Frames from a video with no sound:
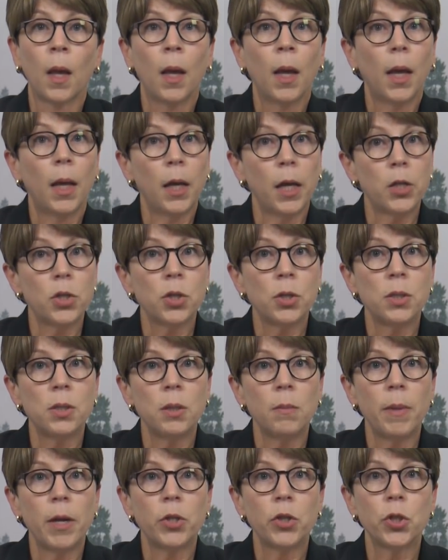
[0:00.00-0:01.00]
An
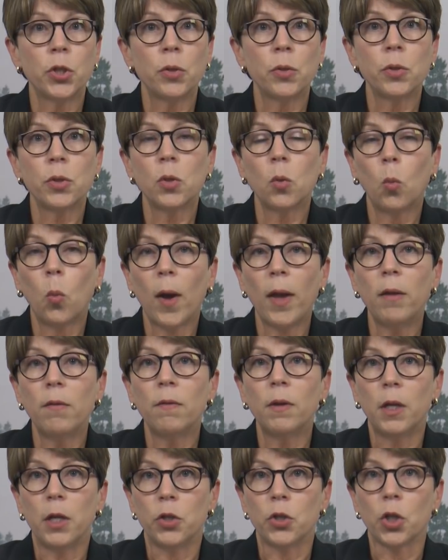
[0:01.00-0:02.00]
agency may choose to waive
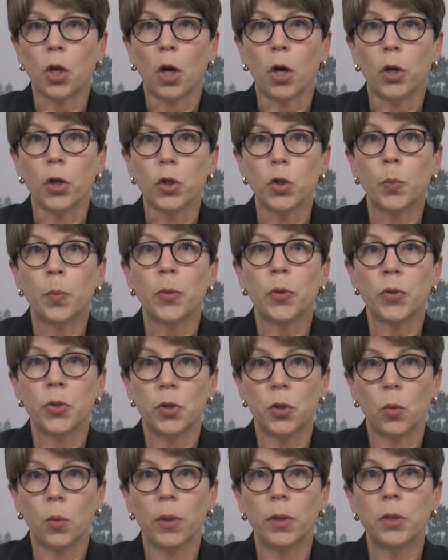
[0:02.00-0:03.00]
any charge
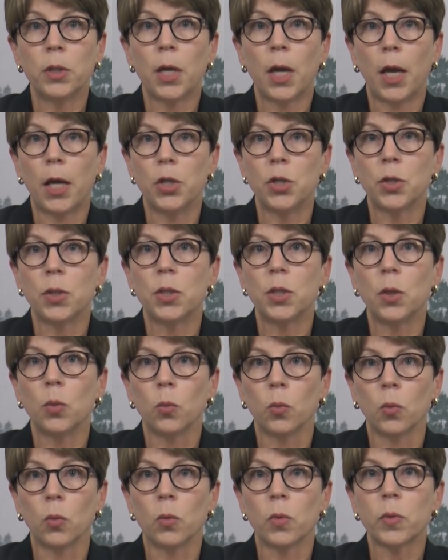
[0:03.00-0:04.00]
pursuant to agency
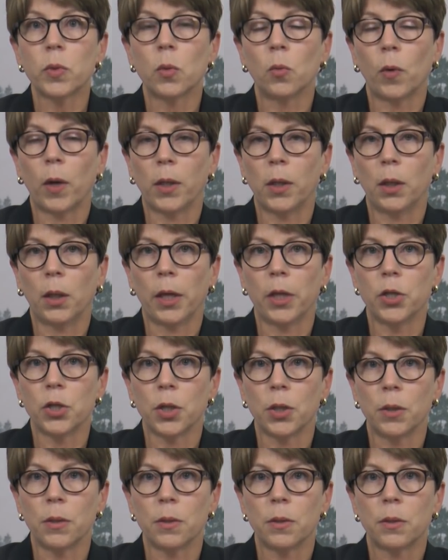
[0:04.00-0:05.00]
rules and
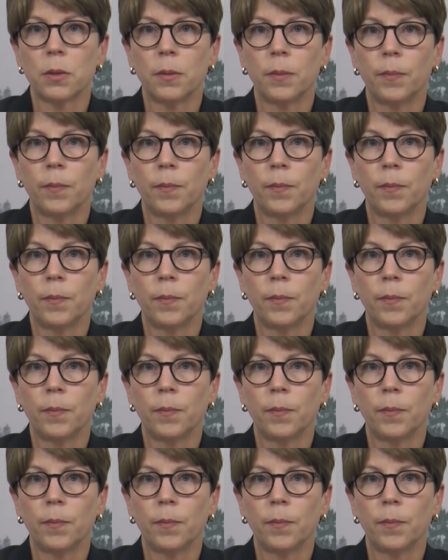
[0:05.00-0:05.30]
regulations.